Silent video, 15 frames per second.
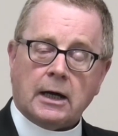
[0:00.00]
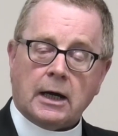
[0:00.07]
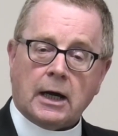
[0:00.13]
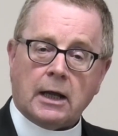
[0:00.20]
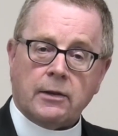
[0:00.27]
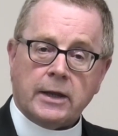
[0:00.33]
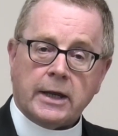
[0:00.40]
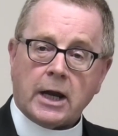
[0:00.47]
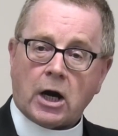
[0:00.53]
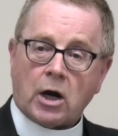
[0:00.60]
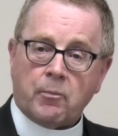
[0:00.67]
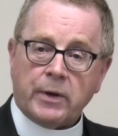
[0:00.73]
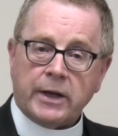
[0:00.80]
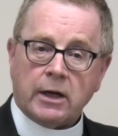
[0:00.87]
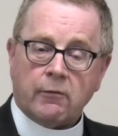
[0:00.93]
and they are
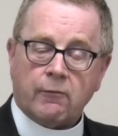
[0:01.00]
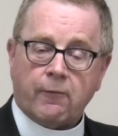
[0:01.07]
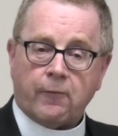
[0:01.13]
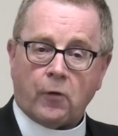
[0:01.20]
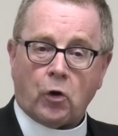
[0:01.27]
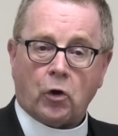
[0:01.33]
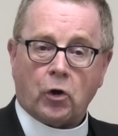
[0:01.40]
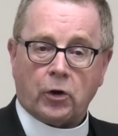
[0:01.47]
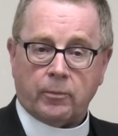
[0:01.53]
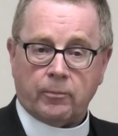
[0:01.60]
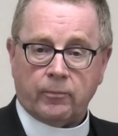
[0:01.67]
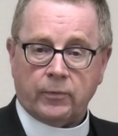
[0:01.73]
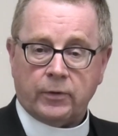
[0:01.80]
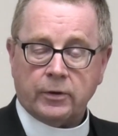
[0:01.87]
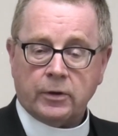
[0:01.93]
being
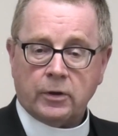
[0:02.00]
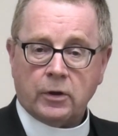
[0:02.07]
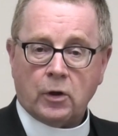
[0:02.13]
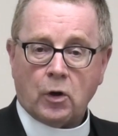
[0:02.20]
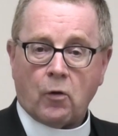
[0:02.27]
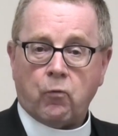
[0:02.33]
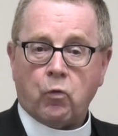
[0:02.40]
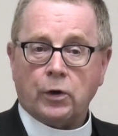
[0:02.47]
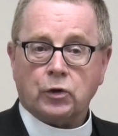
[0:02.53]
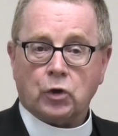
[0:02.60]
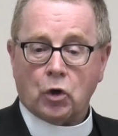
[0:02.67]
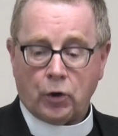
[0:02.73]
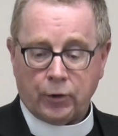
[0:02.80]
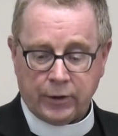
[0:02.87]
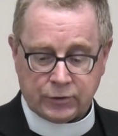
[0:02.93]
informed of what
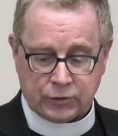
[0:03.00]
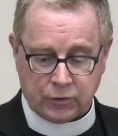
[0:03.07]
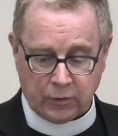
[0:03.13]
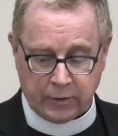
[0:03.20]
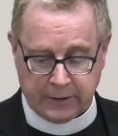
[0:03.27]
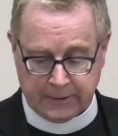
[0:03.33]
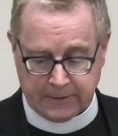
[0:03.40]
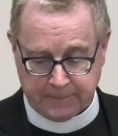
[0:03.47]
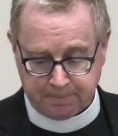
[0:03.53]
God is doing.